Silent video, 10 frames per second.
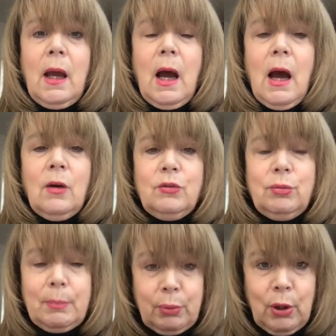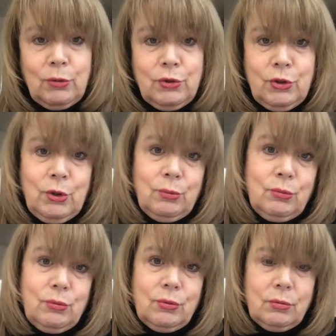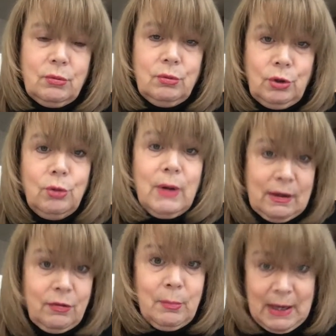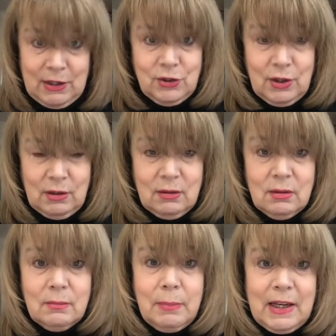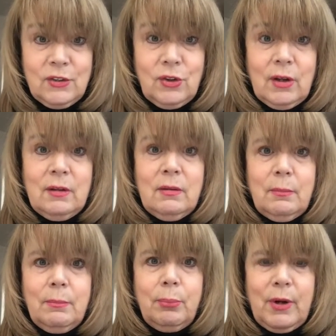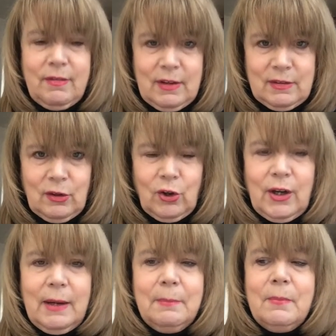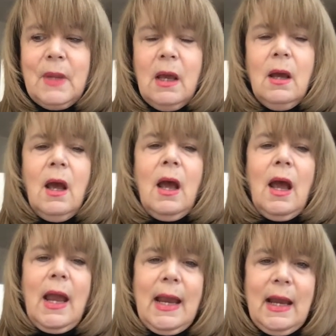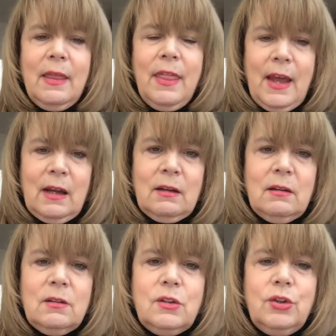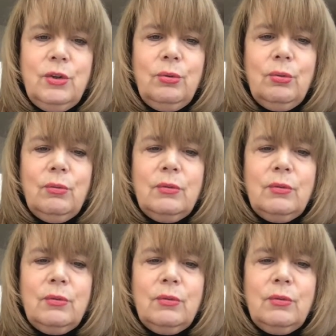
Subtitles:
how to approach new information based on previous learning, and then to